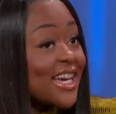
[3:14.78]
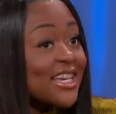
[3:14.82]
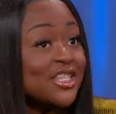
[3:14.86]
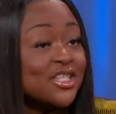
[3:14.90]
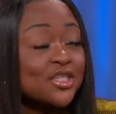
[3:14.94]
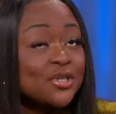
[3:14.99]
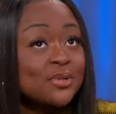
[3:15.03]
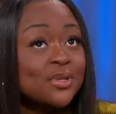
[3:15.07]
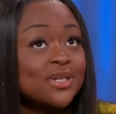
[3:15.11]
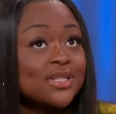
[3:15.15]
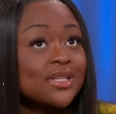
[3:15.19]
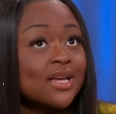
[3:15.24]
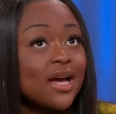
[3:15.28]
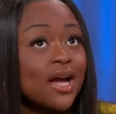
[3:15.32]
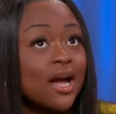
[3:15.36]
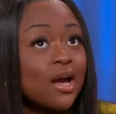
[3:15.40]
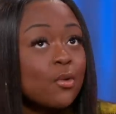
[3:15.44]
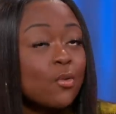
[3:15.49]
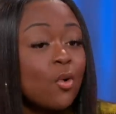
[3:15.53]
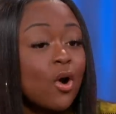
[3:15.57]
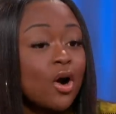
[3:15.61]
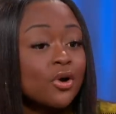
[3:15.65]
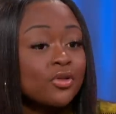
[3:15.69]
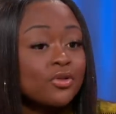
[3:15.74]
As soon as I
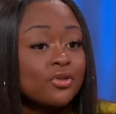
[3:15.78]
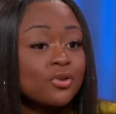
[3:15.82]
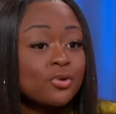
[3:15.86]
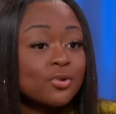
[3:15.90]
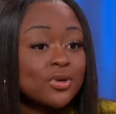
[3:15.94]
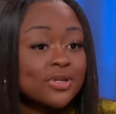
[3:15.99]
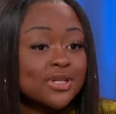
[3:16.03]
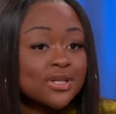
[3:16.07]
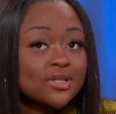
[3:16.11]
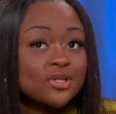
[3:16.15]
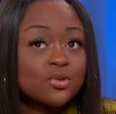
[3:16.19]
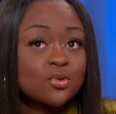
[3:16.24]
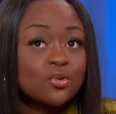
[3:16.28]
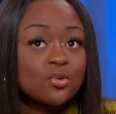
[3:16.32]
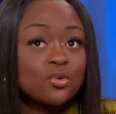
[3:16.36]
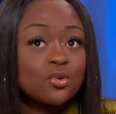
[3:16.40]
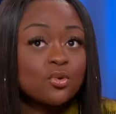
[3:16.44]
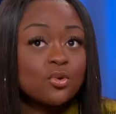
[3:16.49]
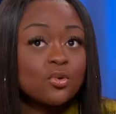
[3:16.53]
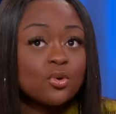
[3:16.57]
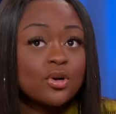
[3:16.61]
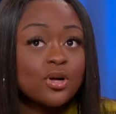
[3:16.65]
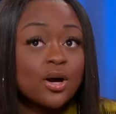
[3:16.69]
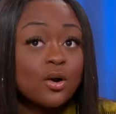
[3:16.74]
walked through the doors at
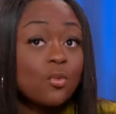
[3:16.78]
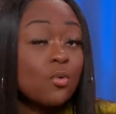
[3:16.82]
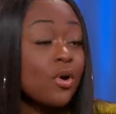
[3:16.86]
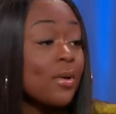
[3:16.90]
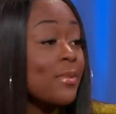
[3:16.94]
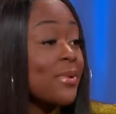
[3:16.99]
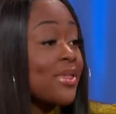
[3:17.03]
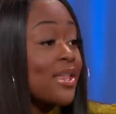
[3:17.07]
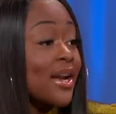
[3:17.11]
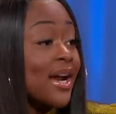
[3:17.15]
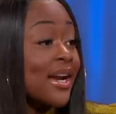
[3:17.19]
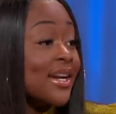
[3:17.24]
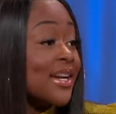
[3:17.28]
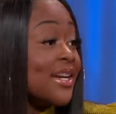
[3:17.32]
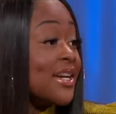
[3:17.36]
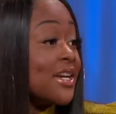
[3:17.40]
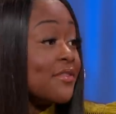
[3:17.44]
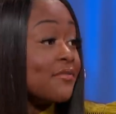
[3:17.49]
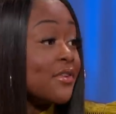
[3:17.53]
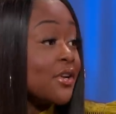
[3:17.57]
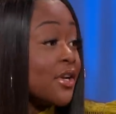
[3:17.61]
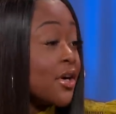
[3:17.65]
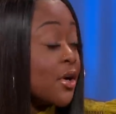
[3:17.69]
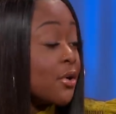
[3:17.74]
school, a woman that I didn't
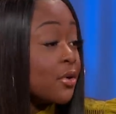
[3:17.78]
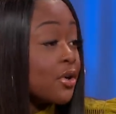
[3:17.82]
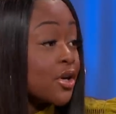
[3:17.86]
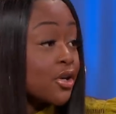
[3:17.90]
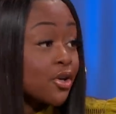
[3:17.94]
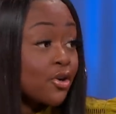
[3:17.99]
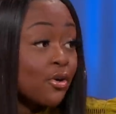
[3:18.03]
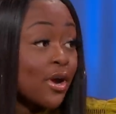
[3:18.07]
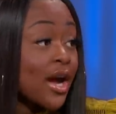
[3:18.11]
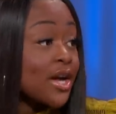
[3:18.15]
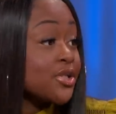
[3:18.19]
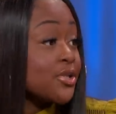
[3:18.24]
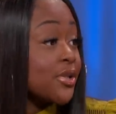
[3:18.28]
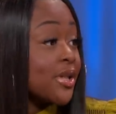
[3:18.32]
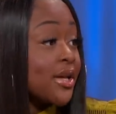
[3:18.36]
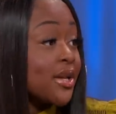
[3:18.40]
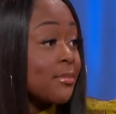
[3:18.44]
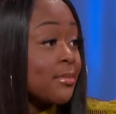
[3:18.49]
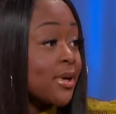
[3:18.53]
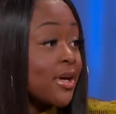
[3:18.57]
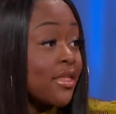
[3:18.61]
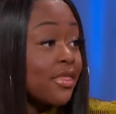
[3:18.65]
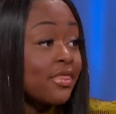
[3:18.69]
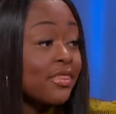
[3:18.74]
even know
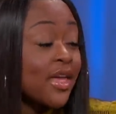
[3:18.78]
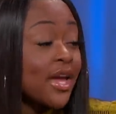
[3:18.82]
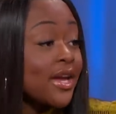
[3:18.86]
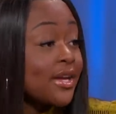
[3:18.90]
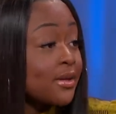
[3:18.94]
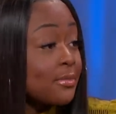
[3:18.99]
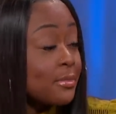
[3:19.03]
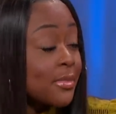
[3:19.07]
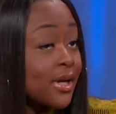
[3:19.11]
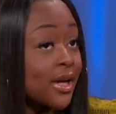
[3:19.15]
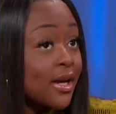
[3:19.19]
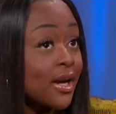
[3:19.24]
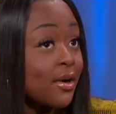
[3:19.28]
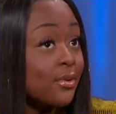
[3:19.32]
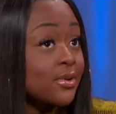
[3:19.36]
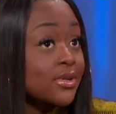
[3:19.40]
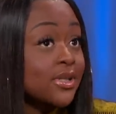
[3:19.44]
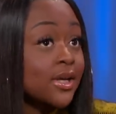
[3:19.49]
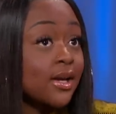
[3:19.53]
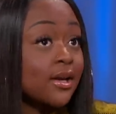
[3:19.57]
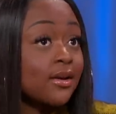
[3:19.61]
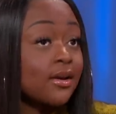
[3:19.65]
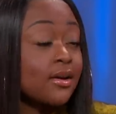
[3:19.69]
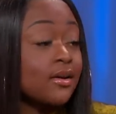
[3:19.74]
congratulated me and thanked me, and I was
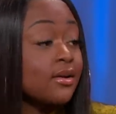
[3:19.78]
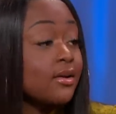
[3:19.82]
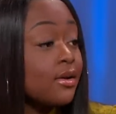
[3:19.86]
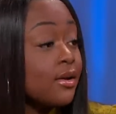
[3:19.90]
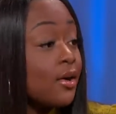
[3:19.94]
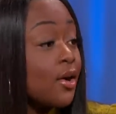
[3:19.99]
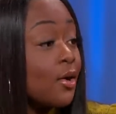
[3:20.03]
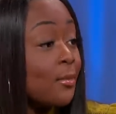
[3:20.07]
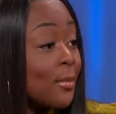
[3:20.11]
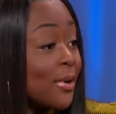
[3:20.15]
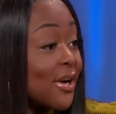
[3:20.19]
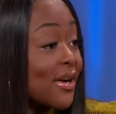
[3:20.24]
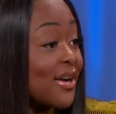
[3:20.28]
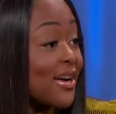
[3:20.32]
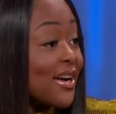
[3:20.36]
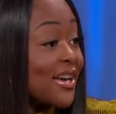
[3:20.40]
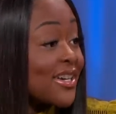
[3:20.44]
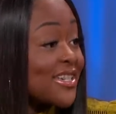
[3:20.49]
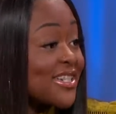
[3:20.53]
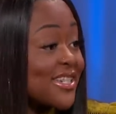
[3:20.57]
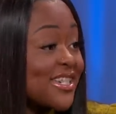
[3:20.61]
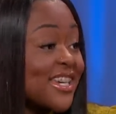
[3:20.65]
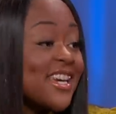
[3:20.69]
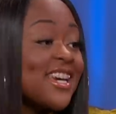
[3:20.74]
like, oh my
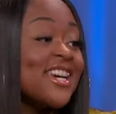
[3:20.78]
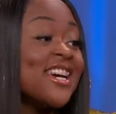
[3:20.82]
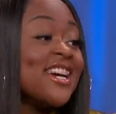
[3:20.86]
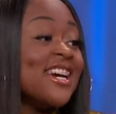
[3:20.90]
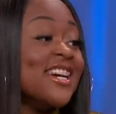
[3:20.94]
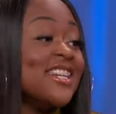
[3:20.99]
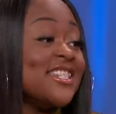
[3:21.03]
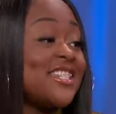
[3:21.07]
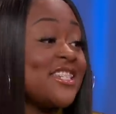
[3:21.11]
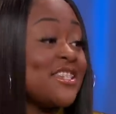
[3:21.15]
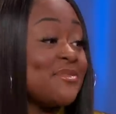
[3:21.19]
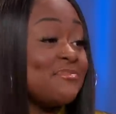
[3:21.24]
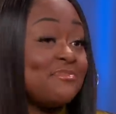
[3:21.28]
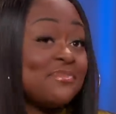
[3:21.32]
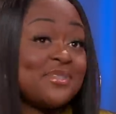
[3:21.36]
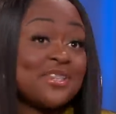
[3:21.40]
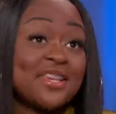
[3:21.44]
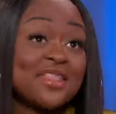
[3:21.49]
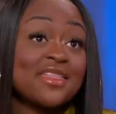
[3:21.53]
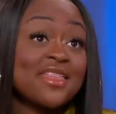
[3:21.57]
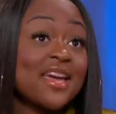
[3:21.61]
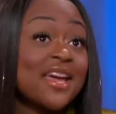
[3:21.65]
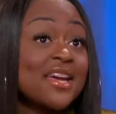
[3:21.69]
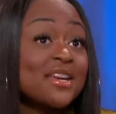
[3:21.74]
gosh. And she,
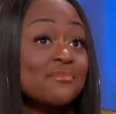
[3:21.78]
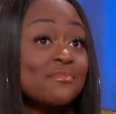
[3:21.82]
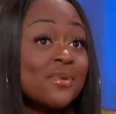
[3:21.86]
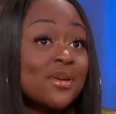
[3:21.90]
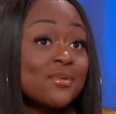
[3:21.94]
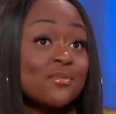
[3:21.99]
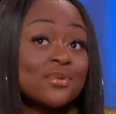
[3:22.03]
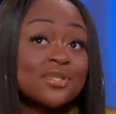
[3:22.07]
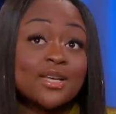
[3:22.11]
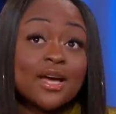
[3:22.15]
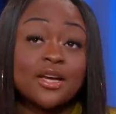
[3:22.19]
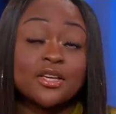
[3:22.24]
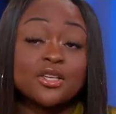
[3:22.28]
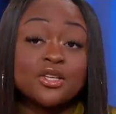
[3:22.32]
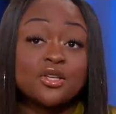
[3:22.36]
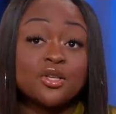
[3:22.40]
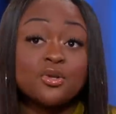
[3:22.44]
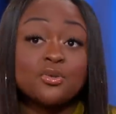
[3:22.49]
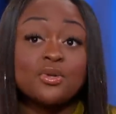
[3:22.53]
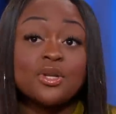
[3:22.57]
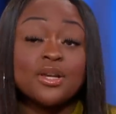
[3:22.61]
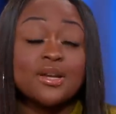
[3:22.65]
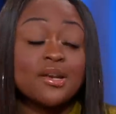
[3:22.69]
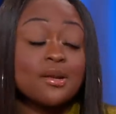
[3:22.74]
she thanked me and was like,
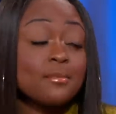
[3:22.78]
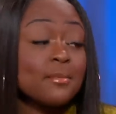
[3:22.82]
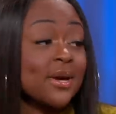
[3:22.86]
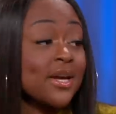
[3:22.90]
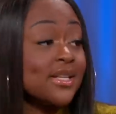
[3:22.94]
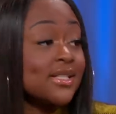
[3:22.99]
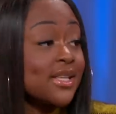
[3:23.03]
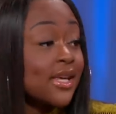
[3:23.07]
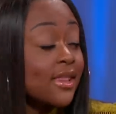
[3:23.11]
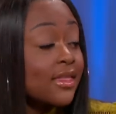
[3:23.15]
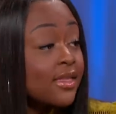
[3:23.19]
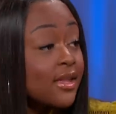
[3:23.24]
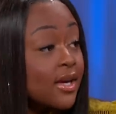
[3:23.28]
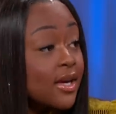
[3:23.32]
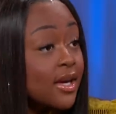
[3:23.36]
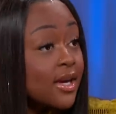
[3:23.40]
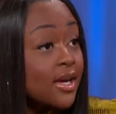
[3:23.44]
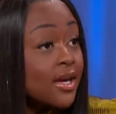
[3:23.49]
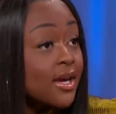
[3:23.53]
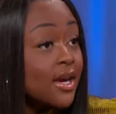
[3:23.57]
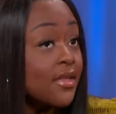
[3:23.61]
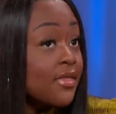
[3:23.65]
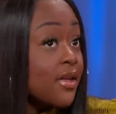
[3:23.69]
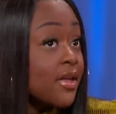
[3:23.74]
you did an amazing
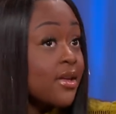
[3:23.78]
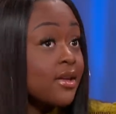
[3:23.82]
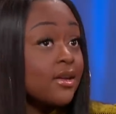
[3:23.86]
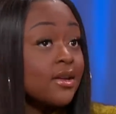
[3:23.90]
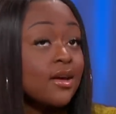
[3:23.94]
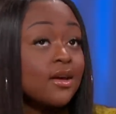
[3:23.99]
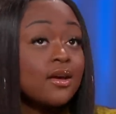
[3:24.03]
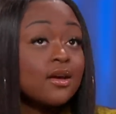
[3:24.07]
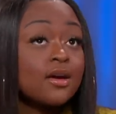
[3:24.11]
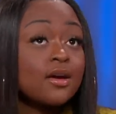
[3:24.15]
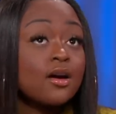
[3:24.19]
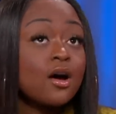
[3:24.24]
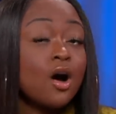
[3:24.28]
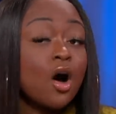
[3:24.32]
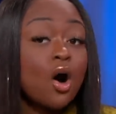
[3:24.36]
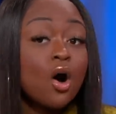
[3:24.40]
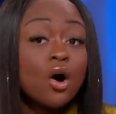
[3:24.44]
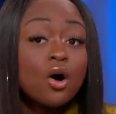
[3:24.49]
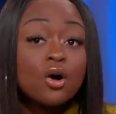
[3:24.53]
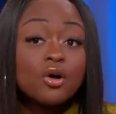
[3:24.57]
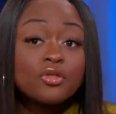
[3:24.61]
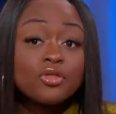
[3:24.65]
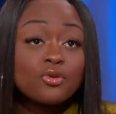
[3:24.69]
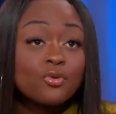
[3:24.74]
thing. And then
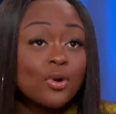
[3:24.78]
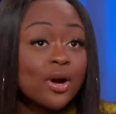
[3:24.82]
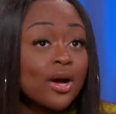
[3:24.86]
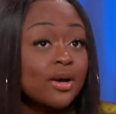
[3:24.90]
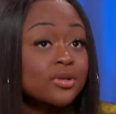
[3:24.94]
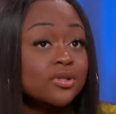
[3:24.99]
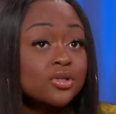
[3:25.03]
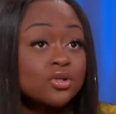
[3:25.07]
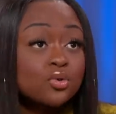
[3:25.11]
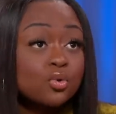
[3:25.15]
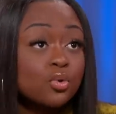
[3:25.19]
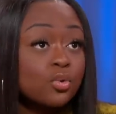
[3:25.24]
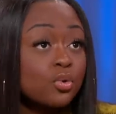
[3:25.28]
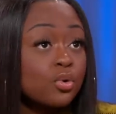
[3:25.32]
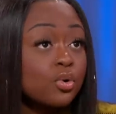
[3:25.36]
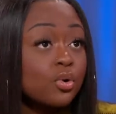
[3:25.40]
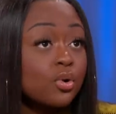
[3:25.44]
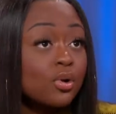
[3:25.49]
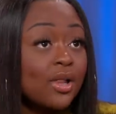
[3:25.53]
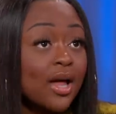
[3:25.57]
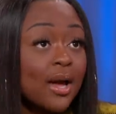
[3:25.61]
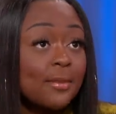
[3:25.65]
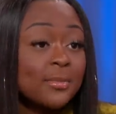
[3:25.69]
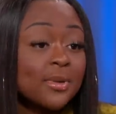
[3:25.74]
all throughout
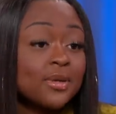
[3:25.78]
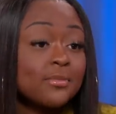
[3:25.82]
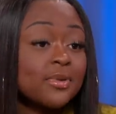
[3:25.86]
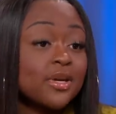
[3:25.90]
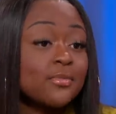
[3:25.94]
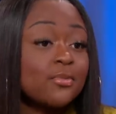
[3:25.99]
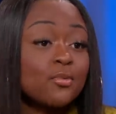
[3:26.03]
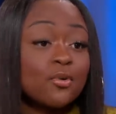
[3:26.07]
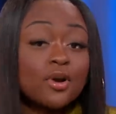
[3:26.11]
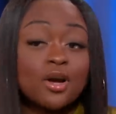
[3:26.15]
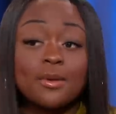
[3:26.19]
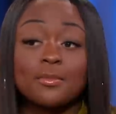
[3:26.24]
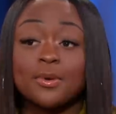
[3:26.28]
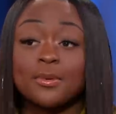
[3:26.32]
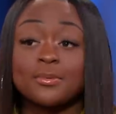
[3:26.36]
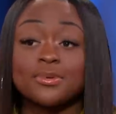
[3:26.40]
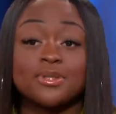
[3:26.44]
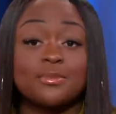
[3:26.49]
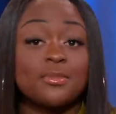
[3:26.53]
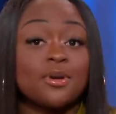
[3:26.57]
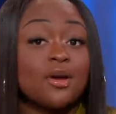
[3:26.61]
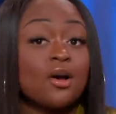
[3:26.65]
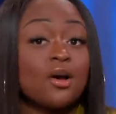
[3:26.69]
school. I mean, people were coming up to me